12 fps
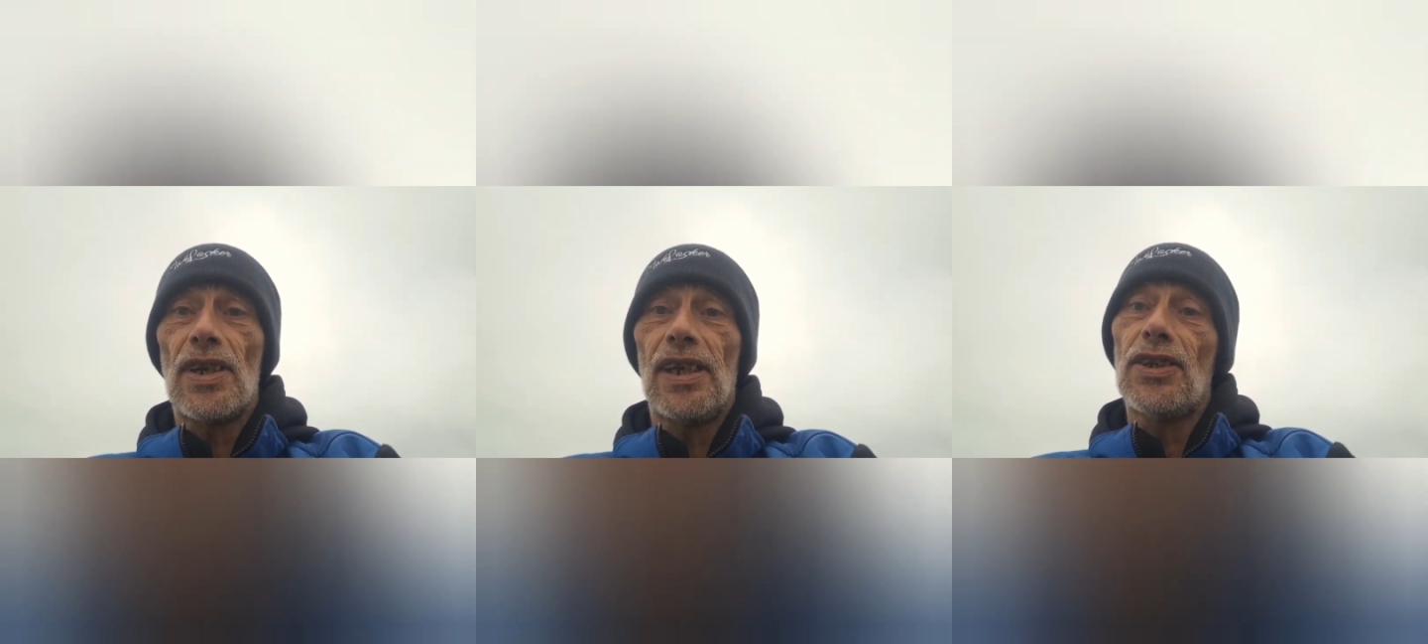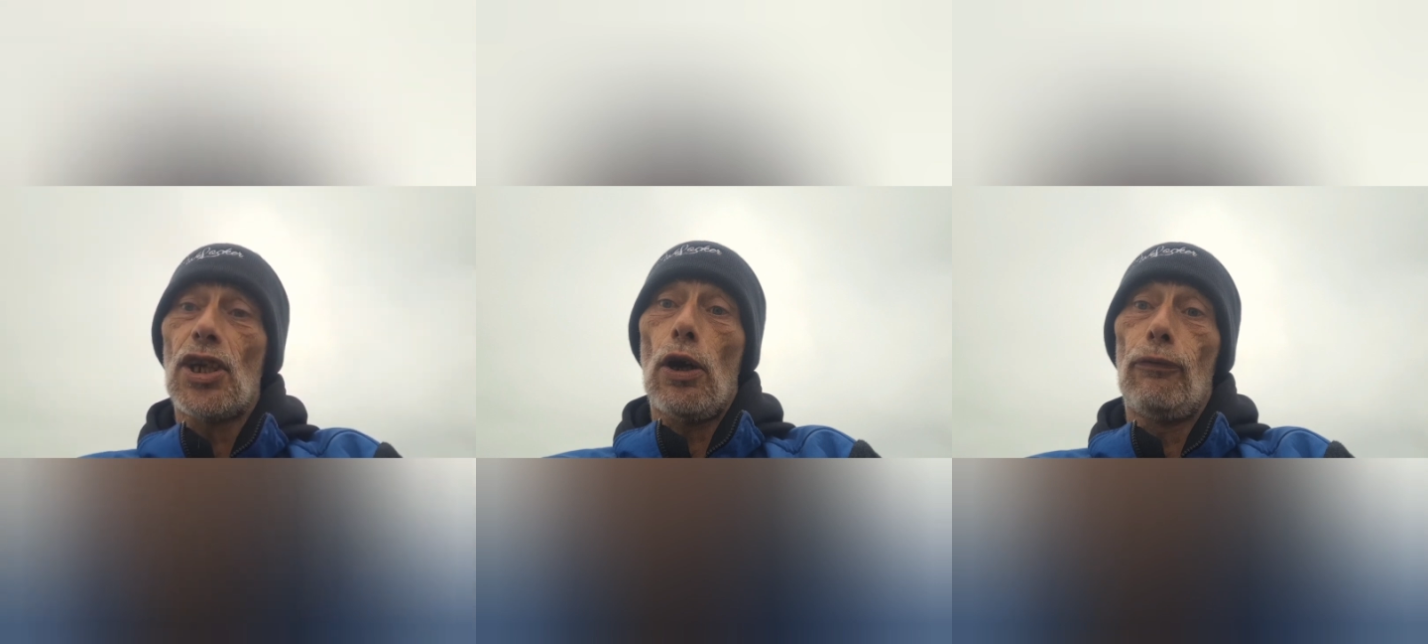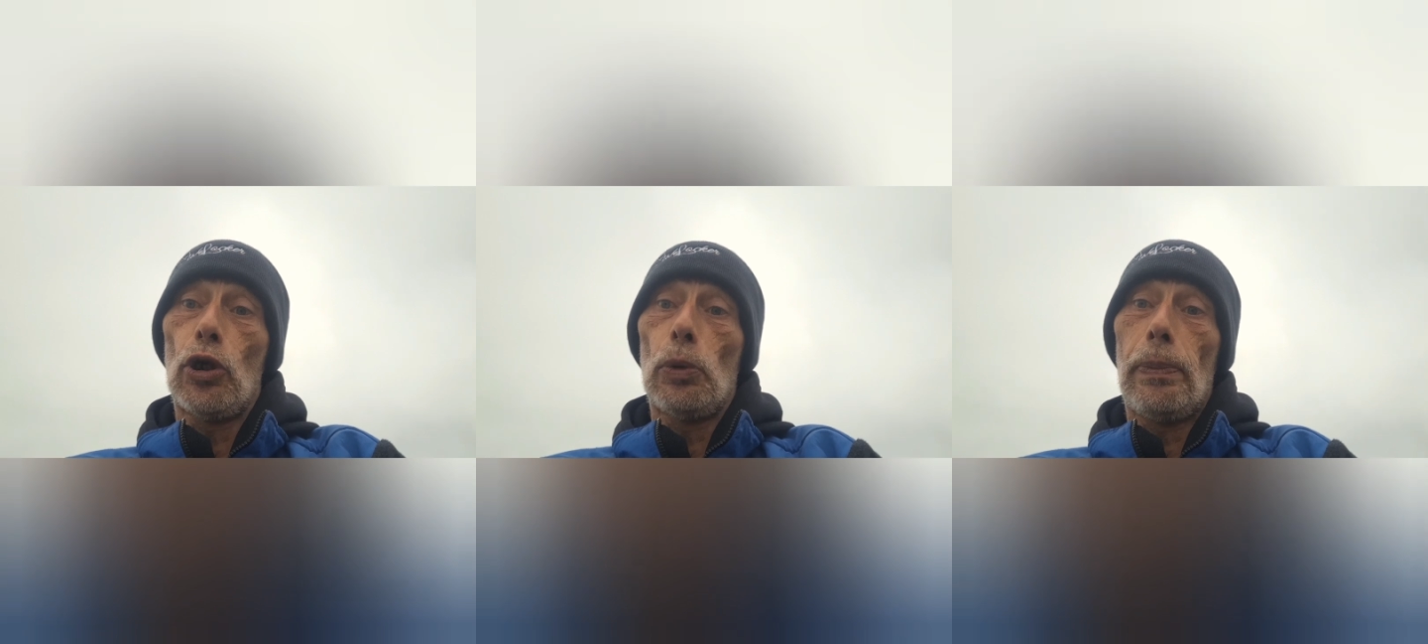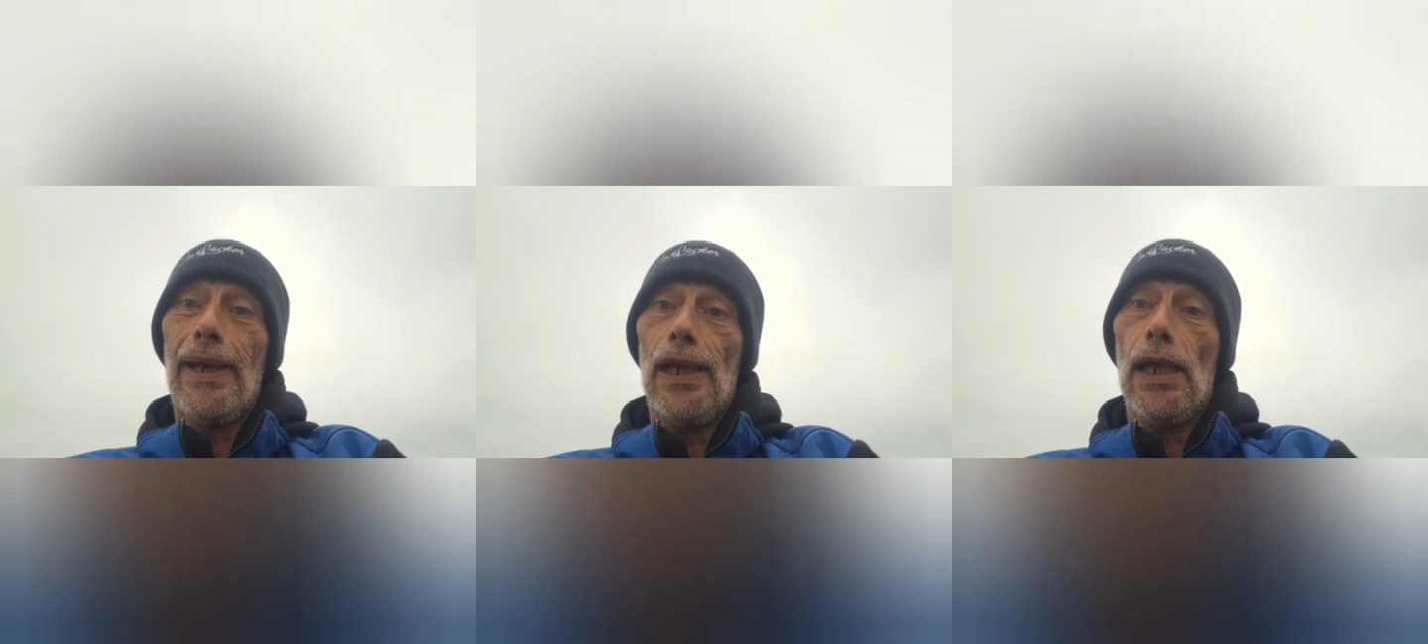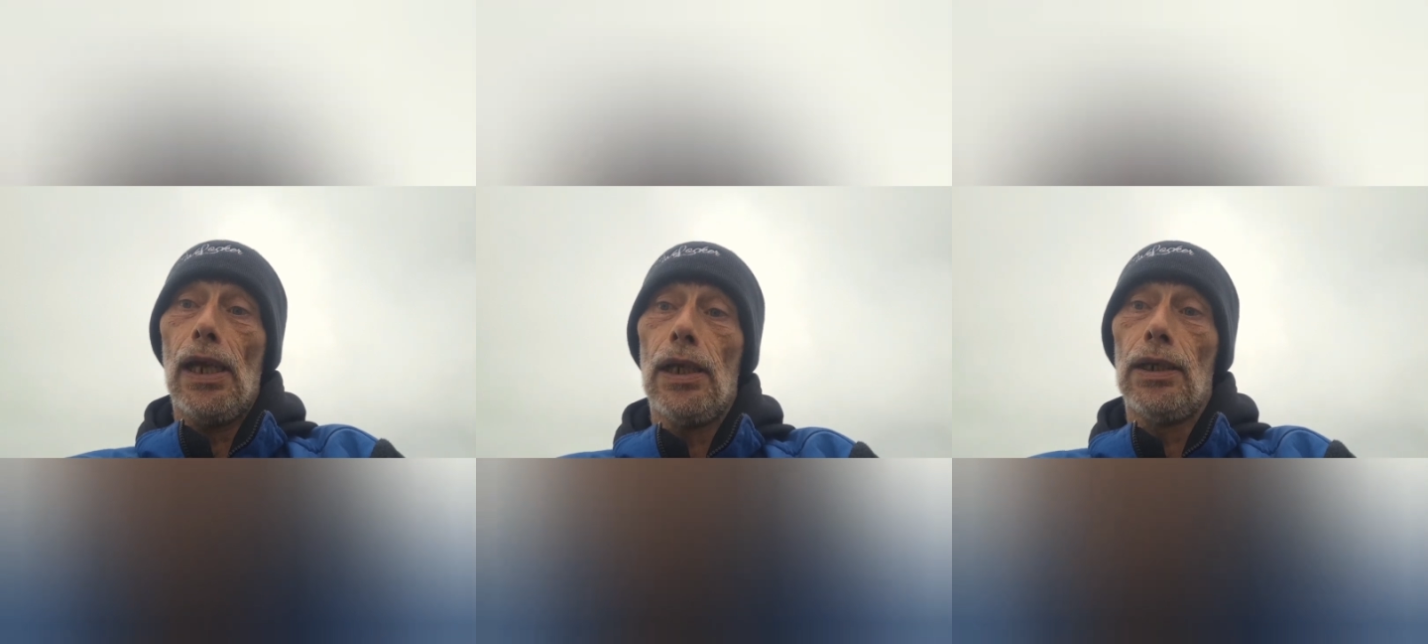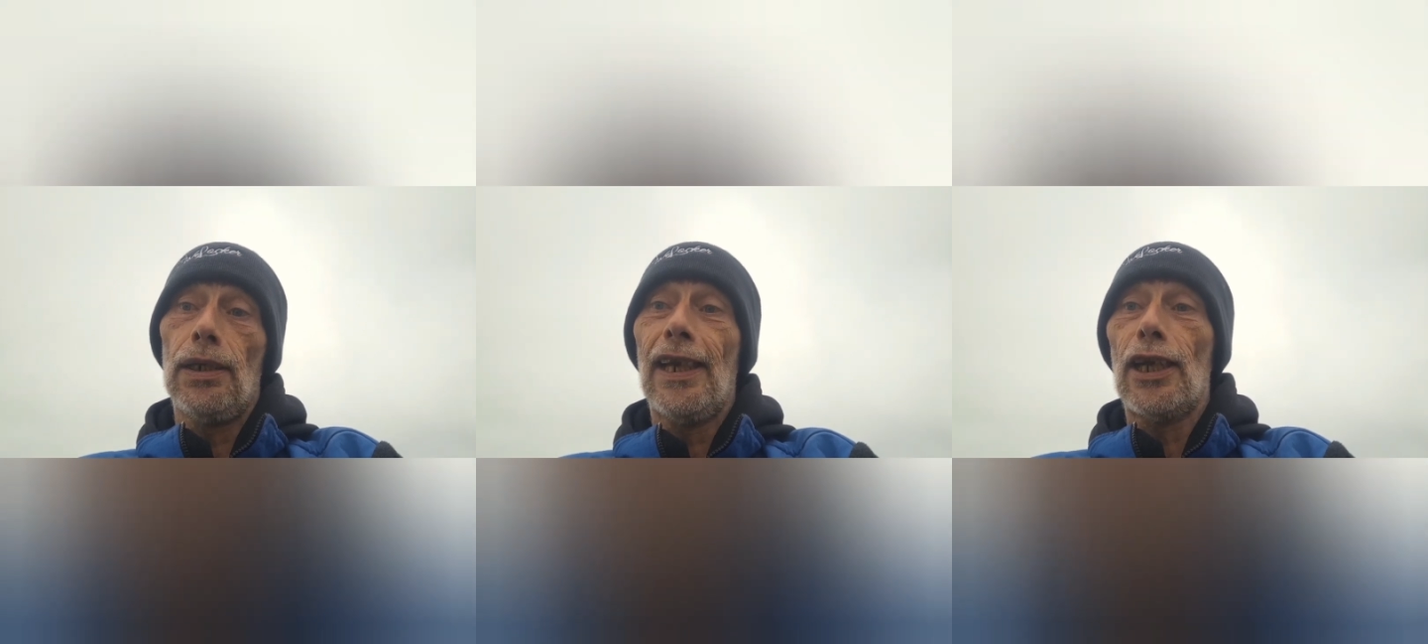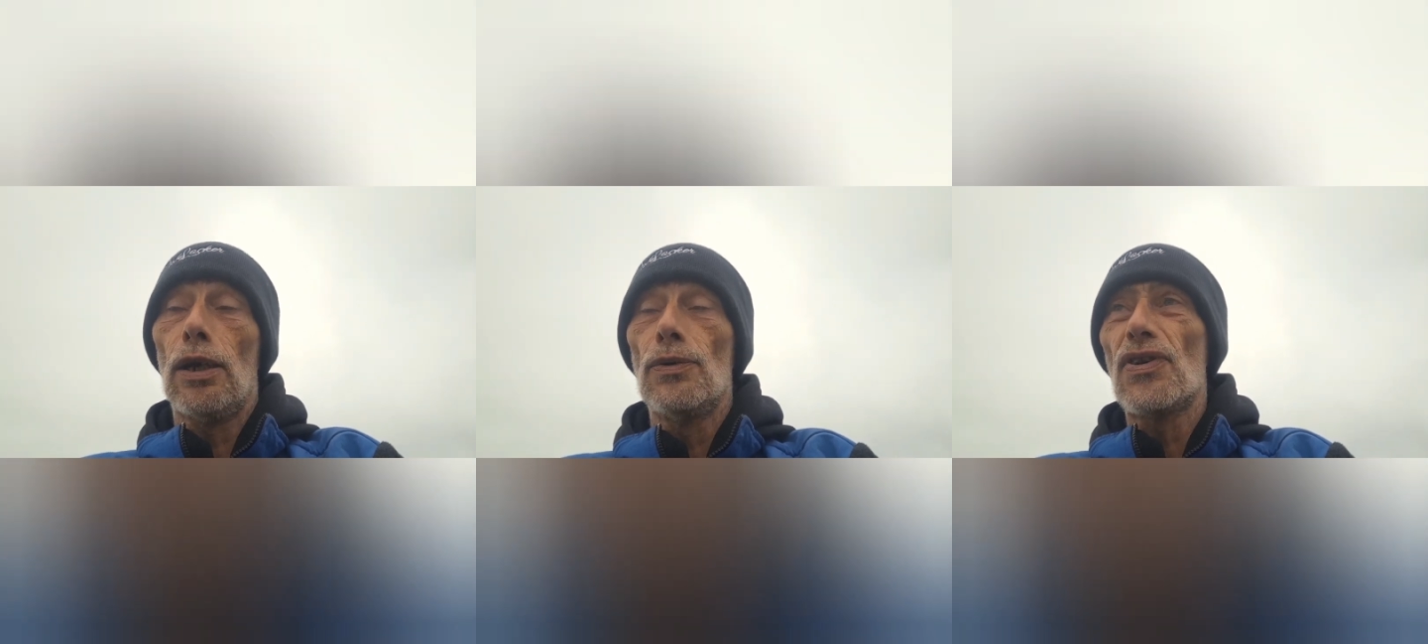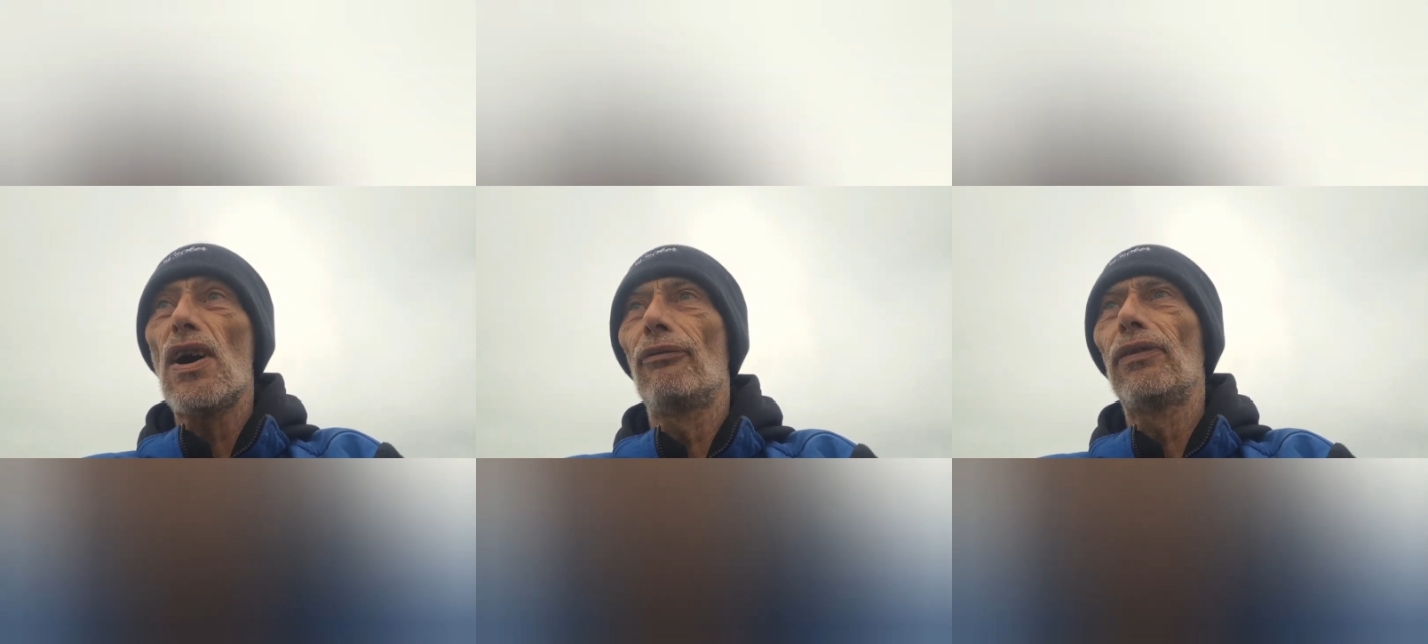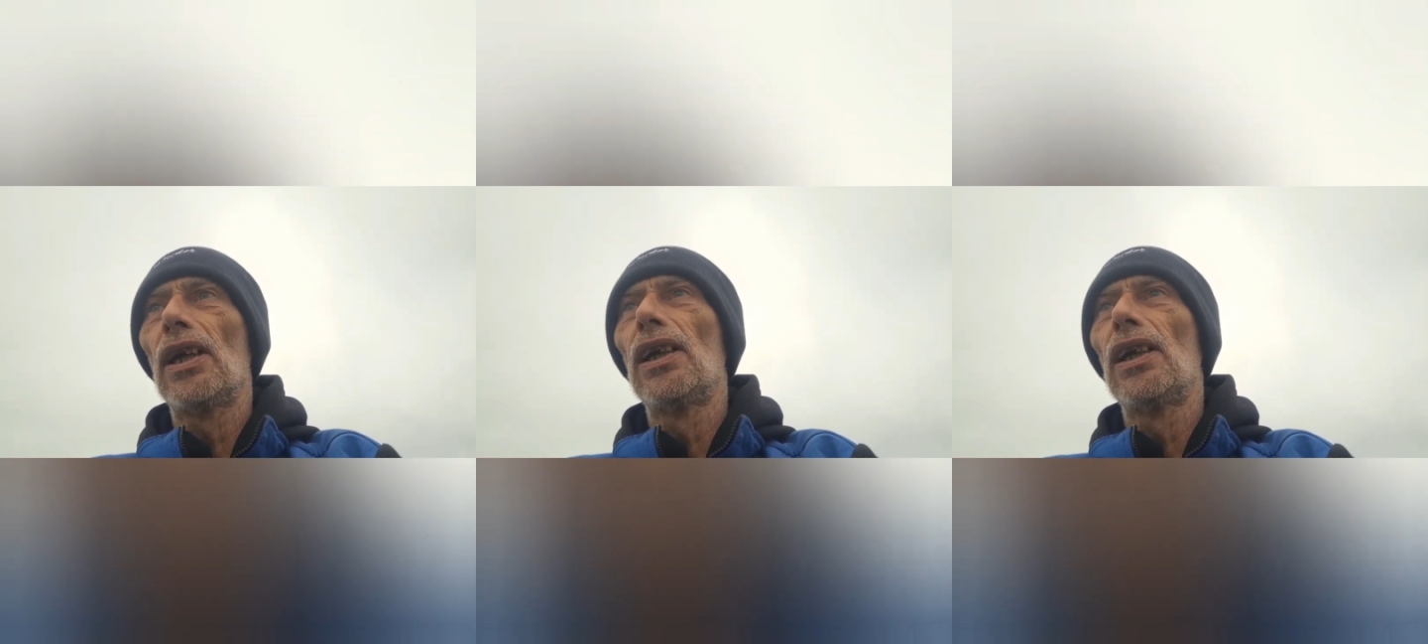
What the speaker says: need to go for a pee and it goes off.